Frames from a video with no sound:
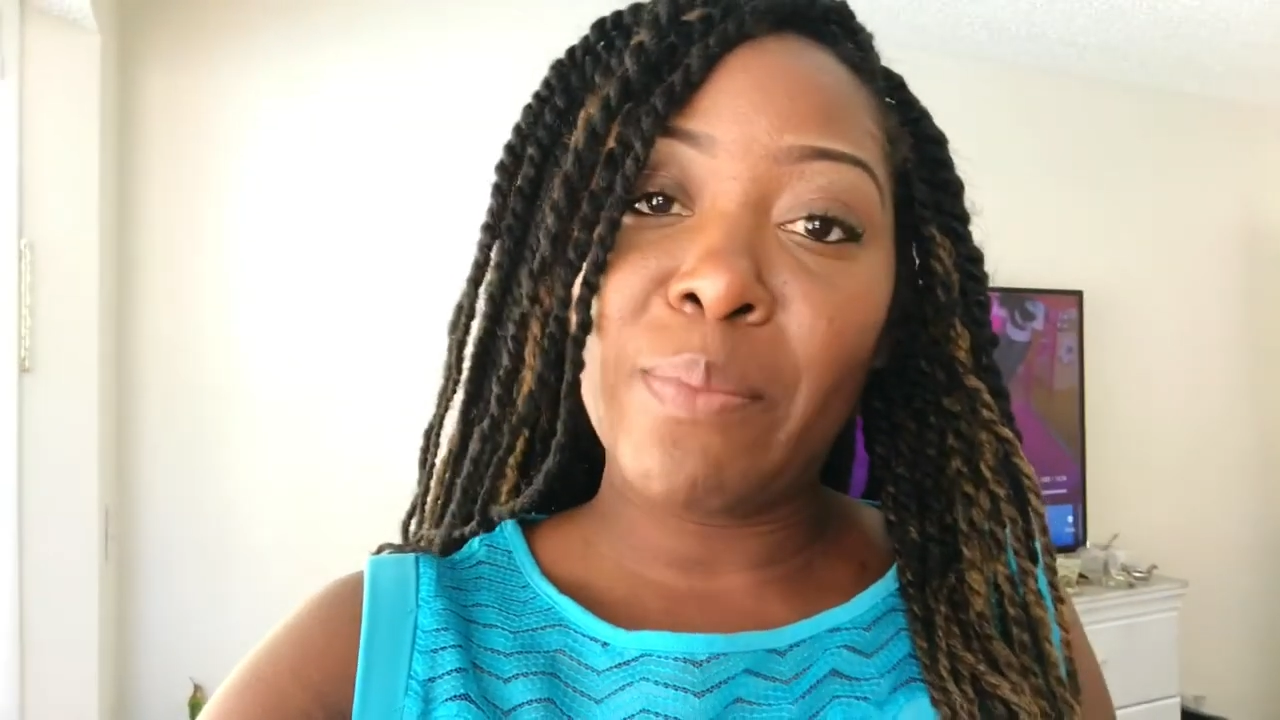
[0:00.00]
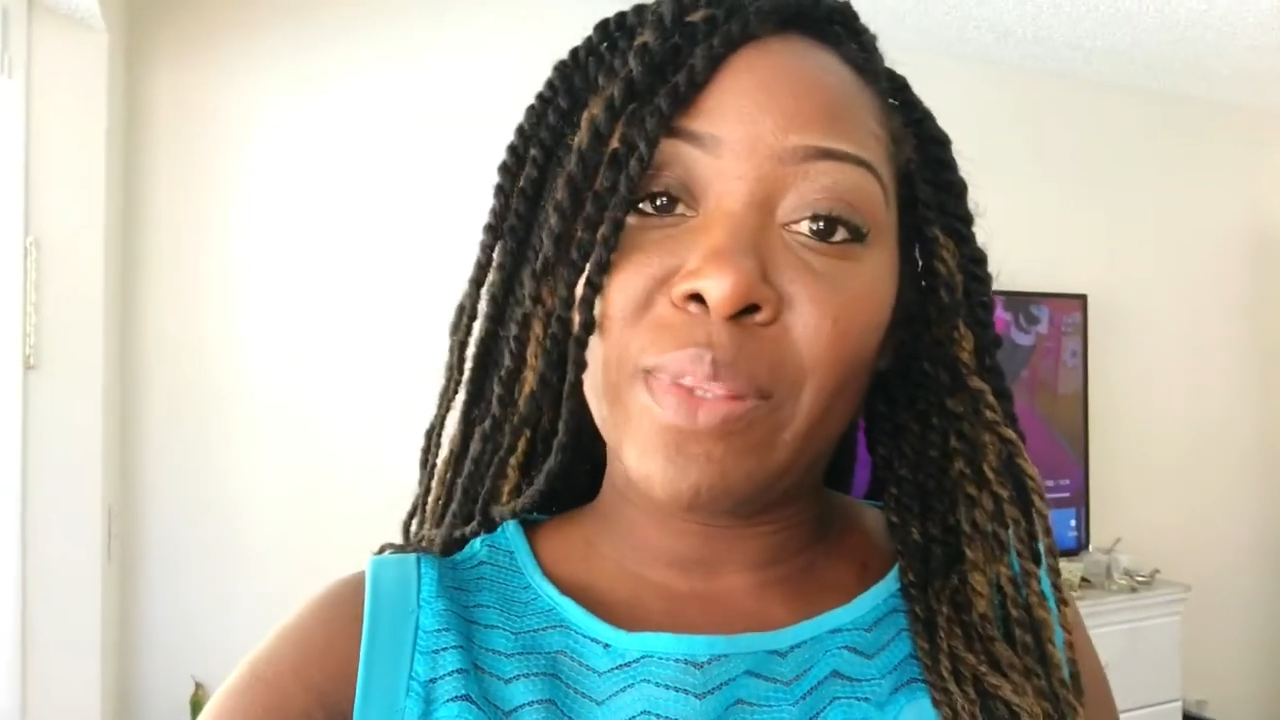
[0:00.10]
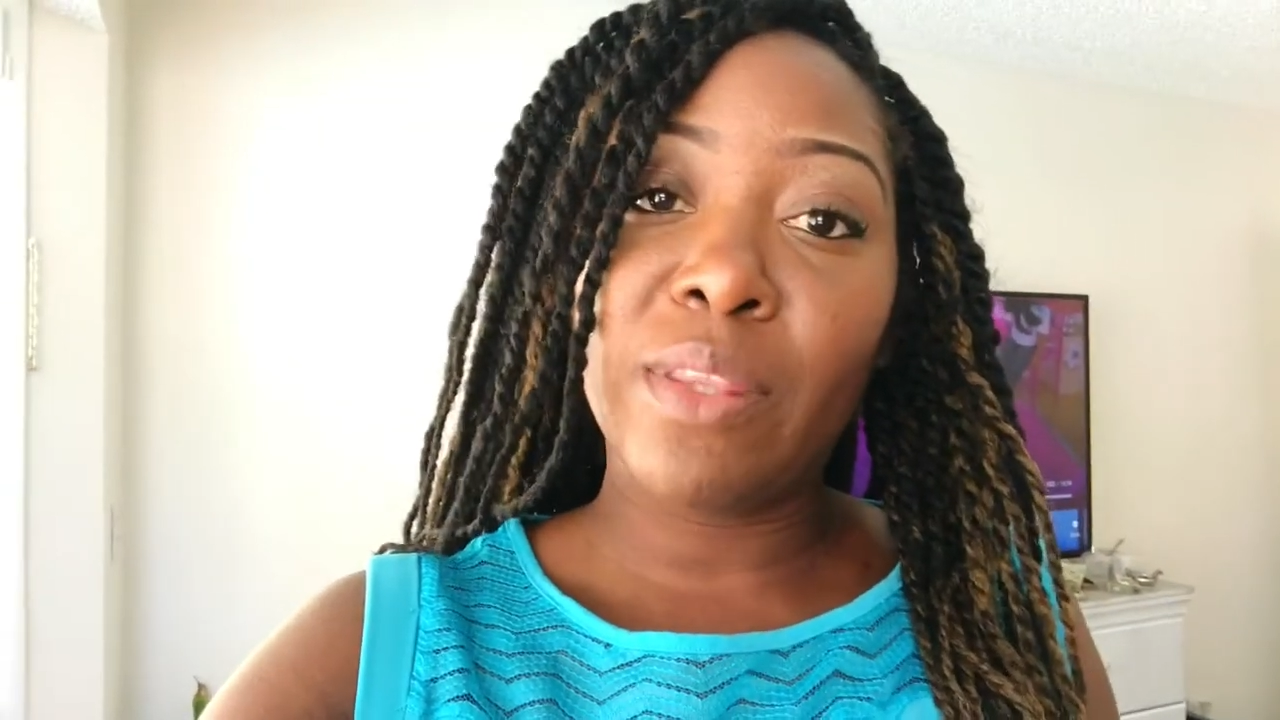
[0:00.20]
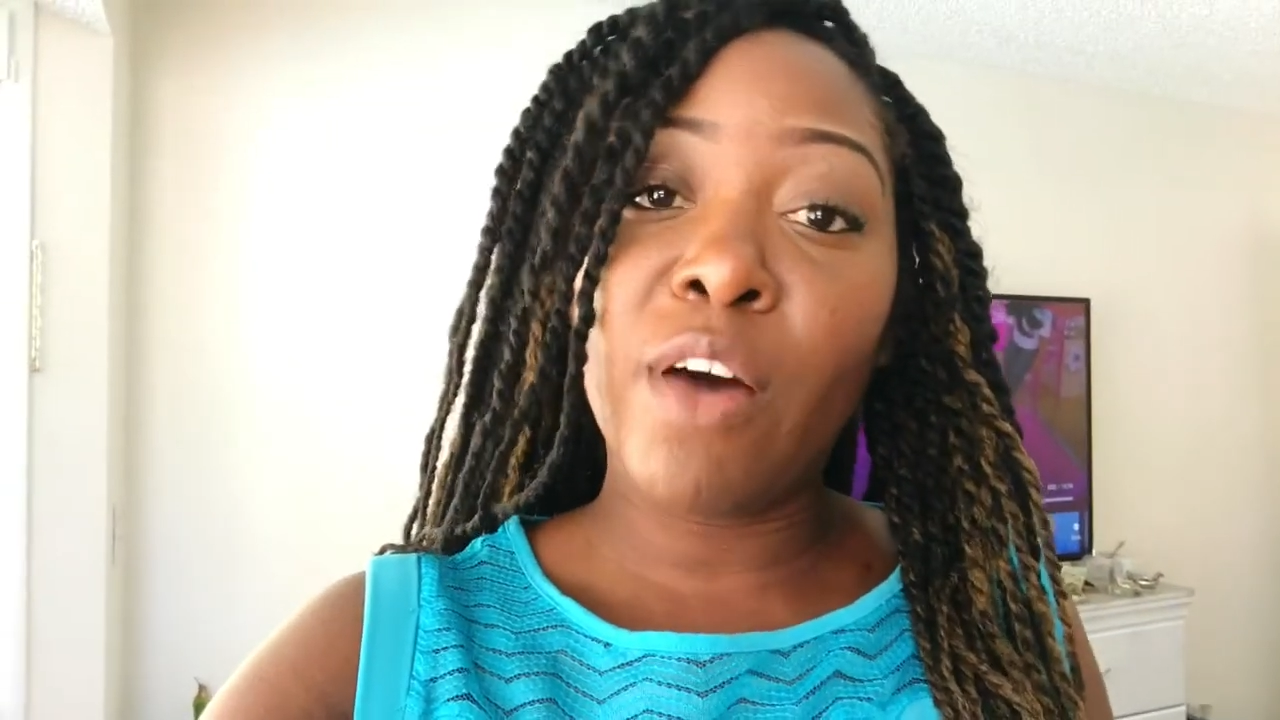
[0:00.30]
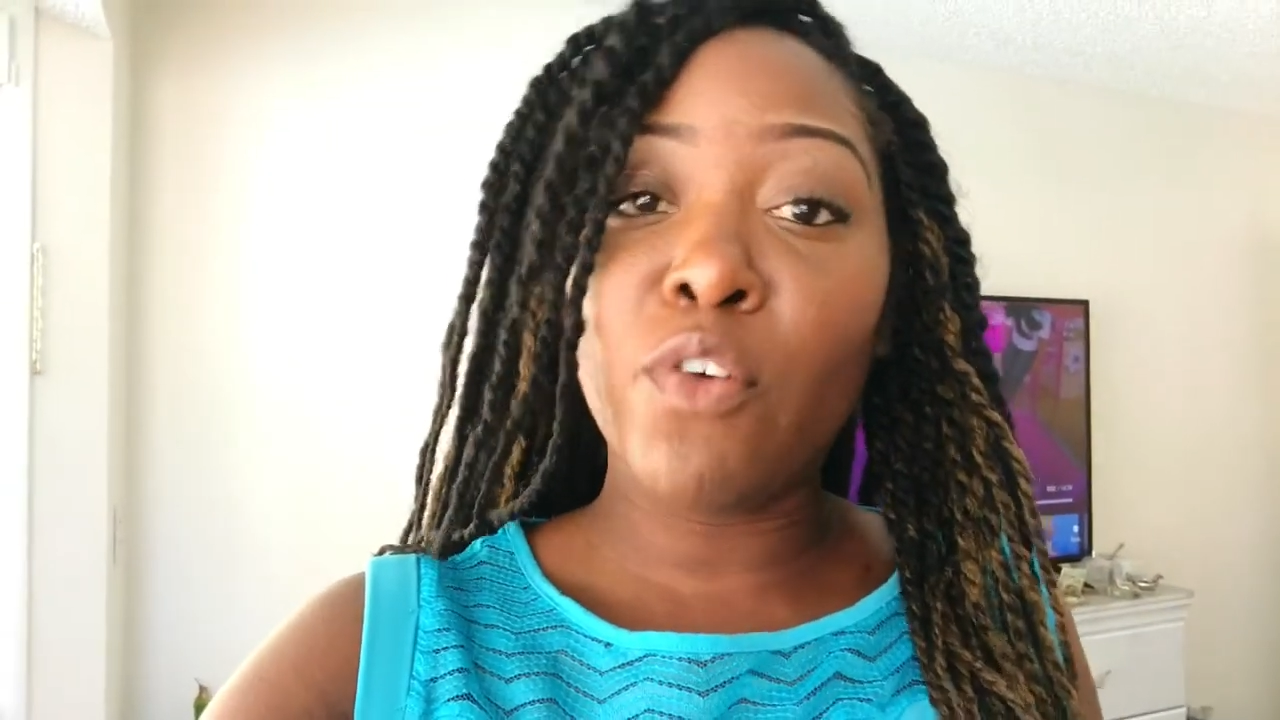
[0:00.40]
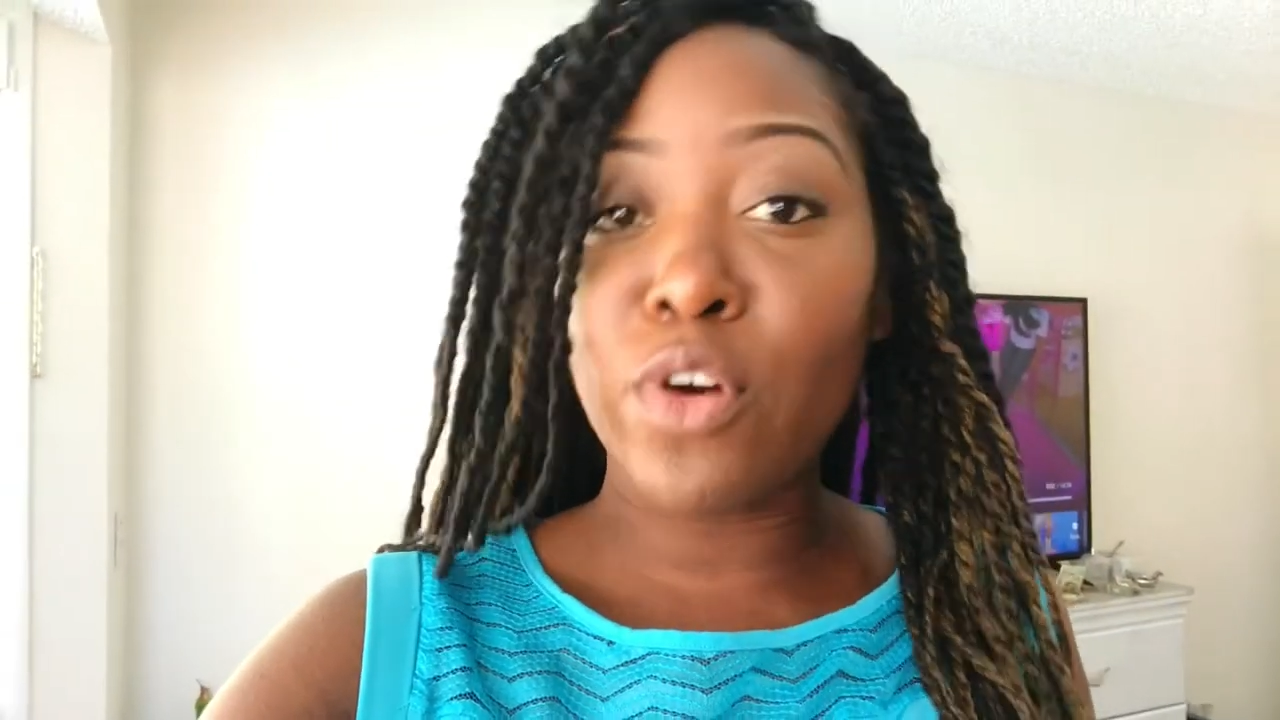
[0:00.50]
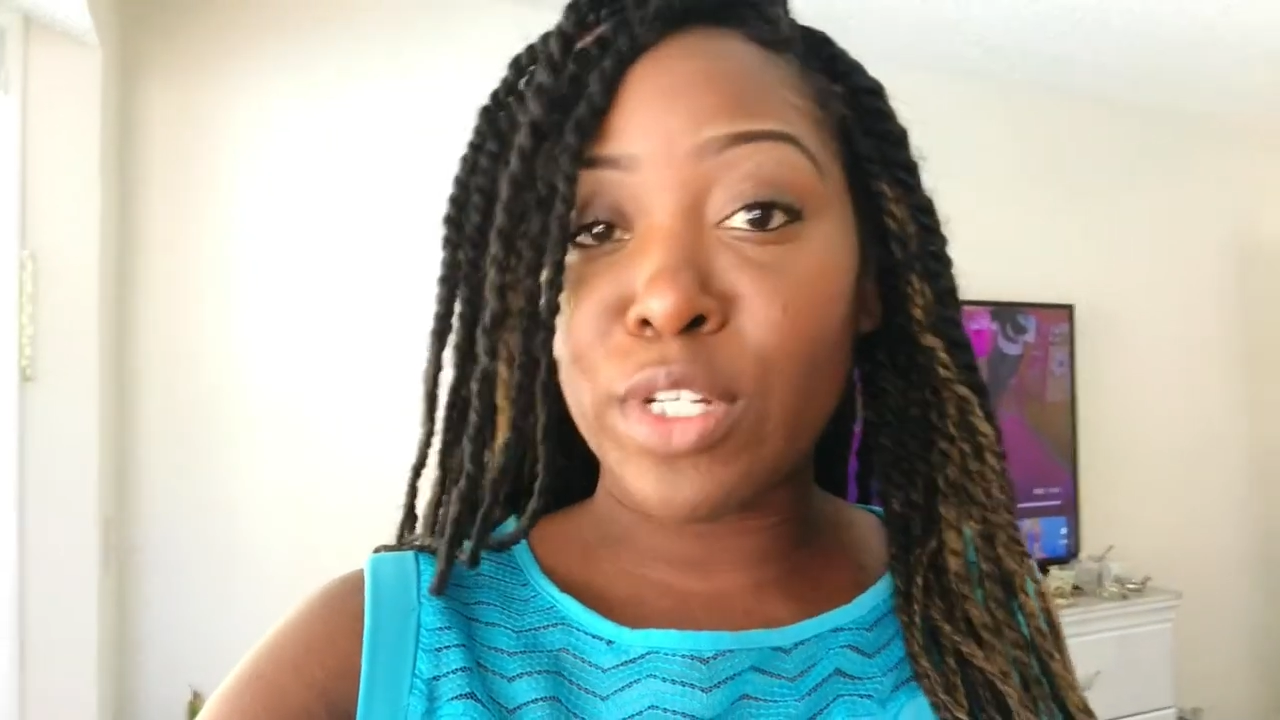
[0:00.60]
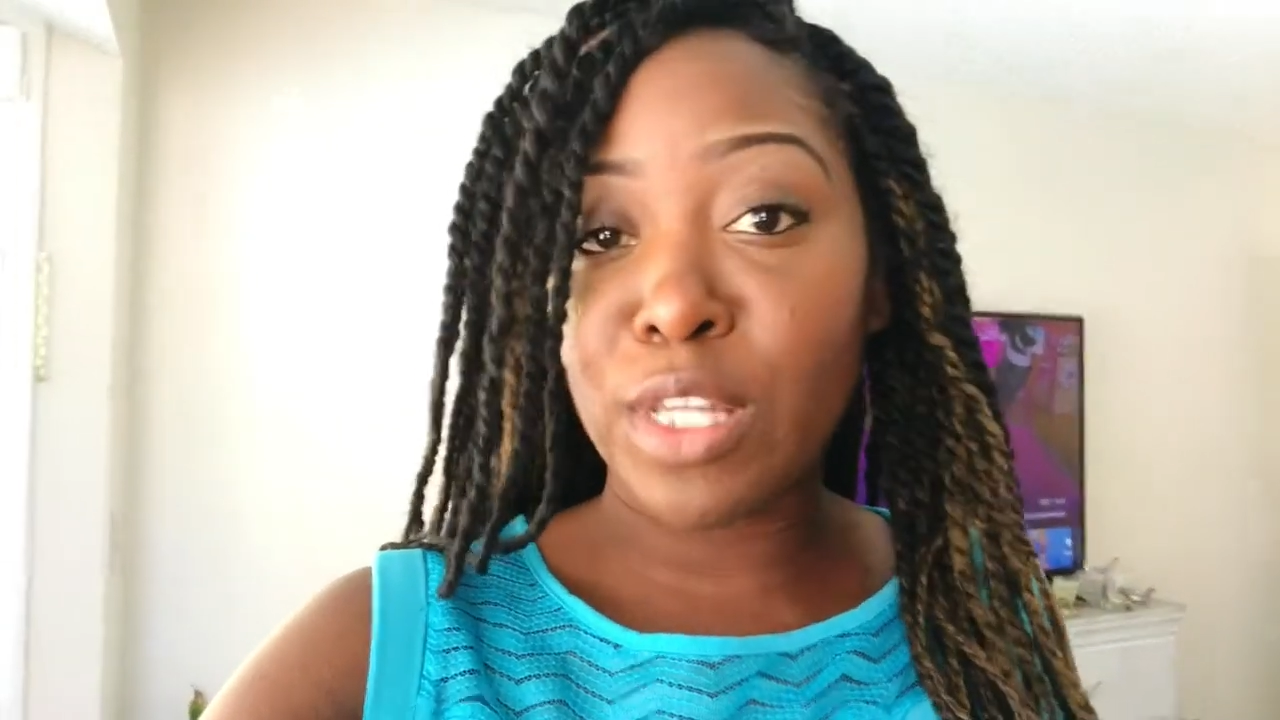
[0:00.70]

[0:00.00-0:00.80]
But of course,